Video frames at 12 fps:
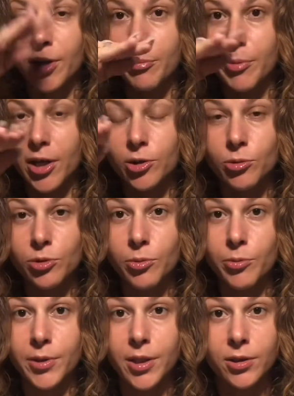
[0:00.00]
back to us what
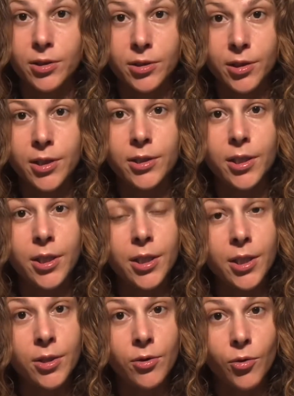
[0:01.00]
we need to see, to
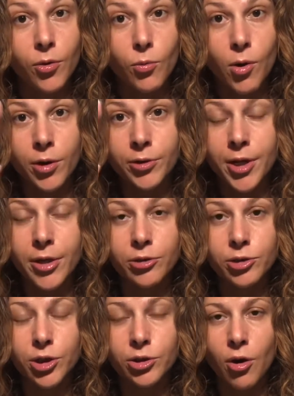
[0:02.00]
heal. The water
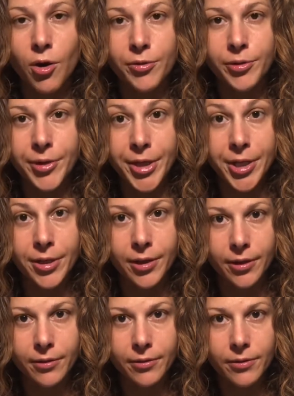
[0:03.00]
energies offer healing.
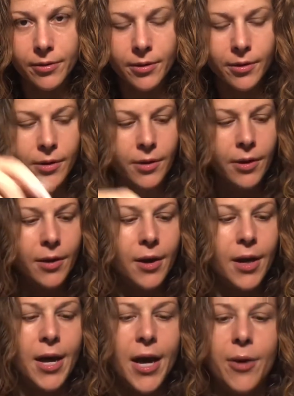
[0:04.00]

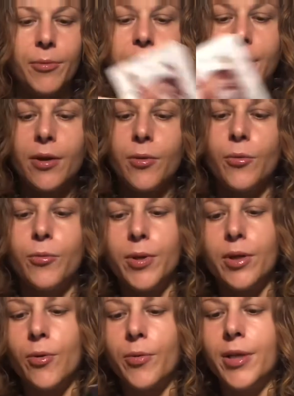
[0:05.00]
And we, we
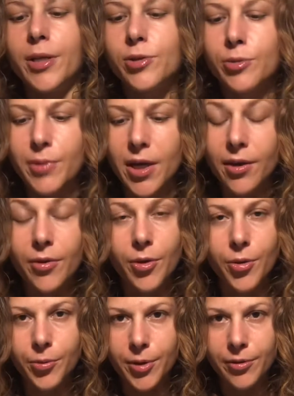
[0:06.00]
know we need to make the
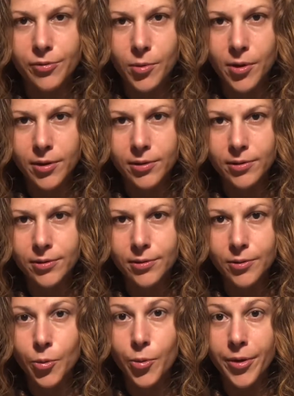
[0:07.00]
Three of Wands
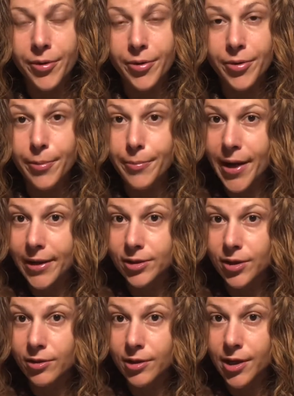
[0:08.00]
with the
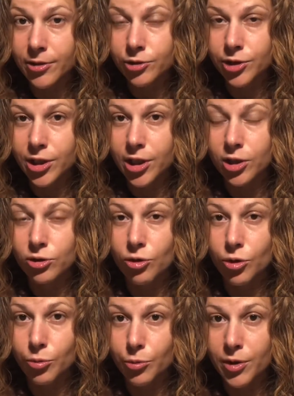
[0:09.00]
masculine energy because the
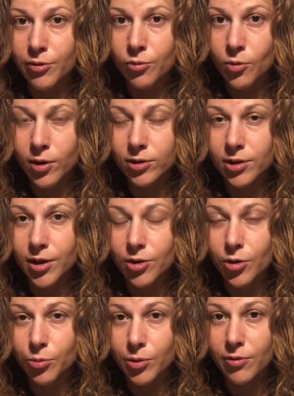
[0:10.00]
Three of Wands and the
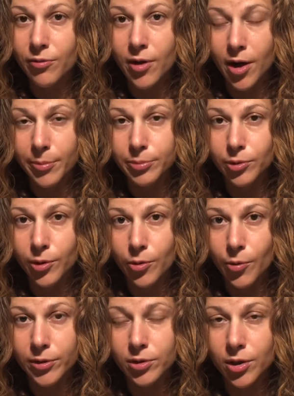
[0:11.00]
Three of Cups are
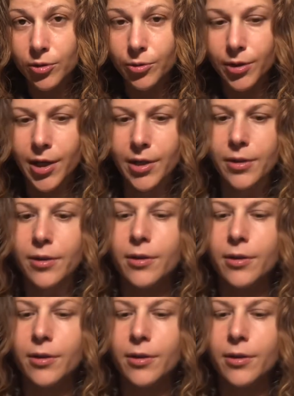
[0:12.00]
going to create